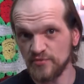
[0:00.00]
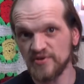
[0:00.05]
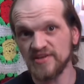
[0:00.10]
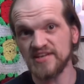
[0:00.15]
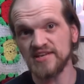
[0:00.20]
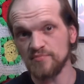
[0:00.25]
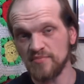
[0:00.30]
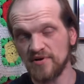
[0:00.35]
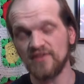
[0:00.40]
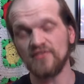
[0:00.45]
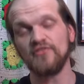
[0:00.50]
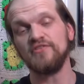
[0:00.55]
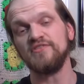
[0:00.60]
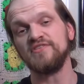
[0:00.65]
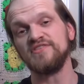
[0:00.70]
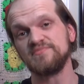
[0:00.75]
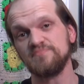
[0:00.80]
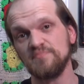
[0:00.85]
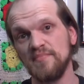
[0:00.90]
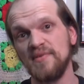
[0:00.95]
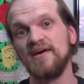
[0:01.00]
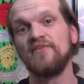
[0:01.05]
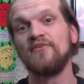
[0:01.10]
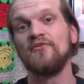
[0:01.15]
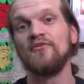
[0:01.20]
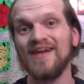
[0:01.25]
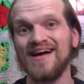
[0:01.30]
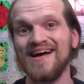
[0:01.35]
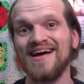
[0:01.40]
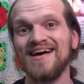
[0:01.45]
Ricky Butler is
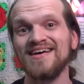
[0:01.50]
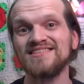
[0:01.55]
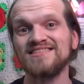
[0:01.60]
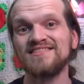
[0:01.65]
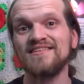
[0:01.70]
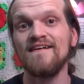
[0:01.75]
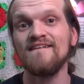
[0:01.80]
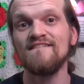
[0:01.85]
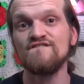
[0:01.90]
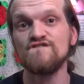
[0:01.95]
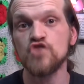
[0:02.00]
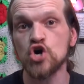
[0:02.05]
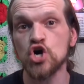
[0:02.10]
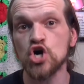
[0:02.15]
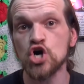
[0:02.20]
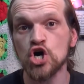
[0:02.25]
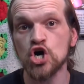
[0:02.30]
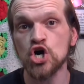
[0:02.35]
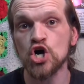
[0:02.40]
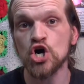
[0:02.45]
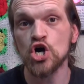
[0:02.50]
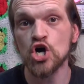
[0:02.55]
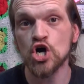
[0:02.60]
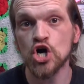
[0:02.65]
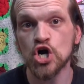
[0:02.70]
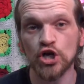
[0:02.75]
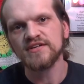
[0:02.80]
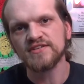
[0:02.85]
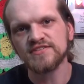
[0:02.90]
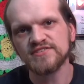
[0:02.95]
metal as
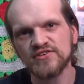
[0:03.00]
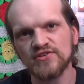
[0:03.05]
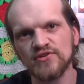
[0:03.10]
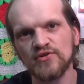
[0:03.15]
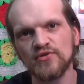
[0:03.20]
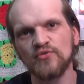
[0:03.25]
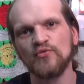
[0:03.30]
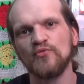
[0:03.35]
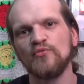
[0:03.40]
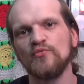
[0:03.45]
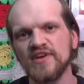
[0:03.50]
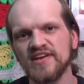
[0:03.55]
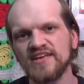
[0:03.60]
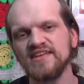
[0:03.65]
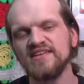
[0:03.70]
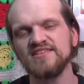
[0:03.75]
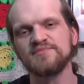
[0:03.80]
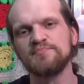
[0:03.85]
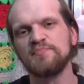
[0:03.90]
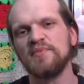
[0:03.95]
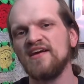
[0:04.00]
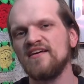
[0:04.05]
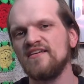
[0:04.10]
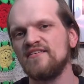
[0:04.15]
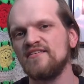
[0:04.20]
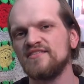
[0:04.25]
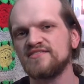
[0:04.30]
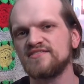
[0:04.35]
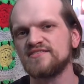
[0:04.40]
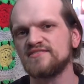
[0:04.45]
fuck. So, Ricky's
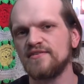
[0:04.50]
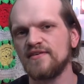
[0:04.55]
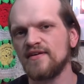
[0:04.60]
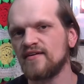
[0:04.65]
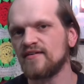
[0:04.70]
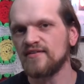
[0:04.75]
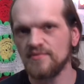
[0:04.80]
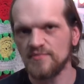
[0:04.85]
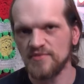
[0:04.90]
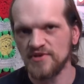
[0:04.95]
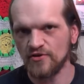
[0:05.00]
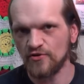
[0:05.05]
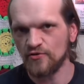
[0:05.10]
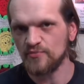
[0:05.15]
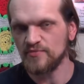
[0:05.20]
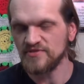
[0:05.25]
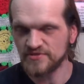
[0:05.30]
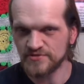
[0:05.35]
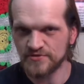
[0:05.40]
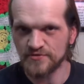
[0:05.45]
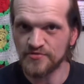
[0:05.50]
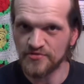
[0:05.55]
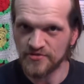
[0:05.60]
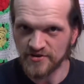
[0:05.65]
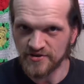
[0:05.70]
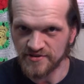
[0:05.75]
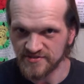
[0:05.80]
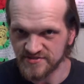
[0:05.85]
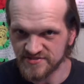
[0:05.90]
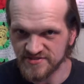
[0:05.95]
parents, they're not going to be home until
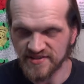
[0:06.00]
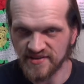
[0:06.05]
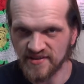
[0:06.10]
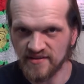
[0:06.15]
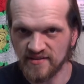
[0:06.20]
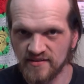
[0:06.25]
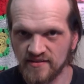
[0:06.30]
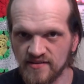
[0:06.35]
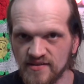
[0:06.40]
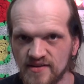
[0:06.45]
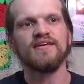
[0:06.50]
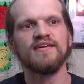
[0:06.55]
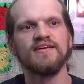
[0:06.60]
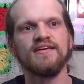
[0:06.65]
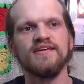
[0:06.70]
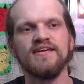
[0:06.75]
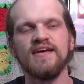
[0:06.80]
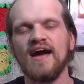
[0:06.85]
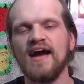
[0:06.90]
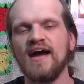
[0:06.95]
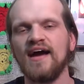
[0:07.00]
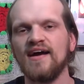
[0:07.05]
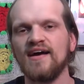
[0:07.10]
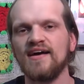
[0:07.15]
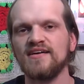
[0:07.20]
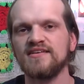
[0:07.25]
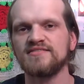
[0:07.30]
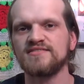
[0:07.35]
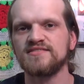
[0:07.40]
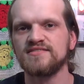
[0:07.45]
Thursday. He
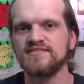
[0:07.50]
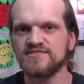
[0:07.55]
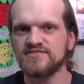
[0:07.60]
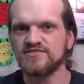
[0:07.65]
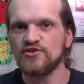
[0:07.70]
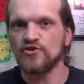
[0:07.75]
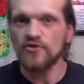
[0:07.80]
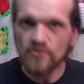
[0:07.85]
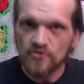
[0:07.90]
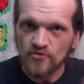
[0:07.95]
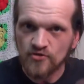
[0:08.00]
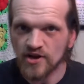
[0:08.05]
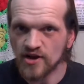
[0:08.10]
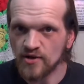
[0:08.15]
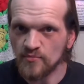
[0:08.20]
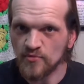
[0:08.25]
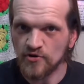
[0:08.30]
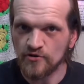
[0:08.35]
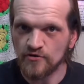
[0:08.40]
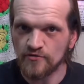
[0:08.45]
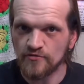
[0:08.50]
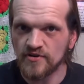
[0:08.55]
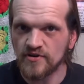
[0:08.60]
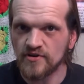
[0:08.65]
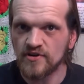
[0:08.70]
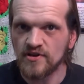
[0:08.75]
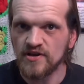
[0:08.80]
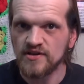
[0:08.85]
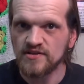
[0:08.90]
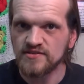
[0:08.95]
has this girl come
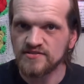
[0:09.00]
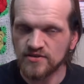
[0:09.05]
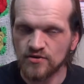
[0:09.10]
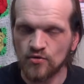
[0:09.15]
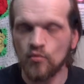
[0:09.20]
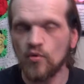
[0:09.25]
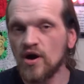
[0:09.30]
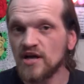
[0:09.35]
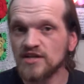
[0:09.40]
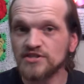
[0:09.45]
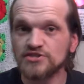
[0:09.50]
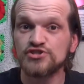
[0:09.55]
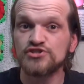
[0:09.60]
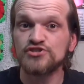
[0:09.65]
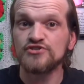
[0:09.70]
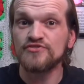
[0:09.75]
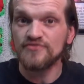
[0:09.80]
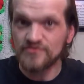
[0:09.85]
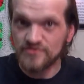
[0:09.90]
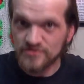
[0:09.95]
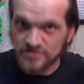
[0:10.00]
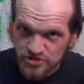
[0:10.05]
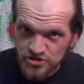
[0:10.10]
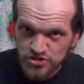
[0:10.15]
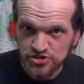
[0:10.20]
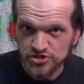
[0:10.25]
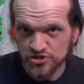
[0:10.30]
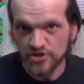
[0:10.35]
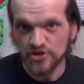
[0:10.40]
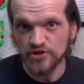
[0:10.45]
over to watch the
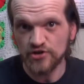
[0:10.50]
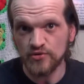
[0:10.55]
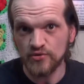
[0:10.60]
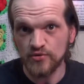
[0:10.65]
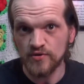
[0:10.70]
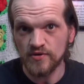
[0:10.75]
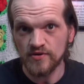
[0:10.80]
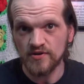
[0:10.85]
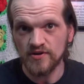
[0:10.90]
show.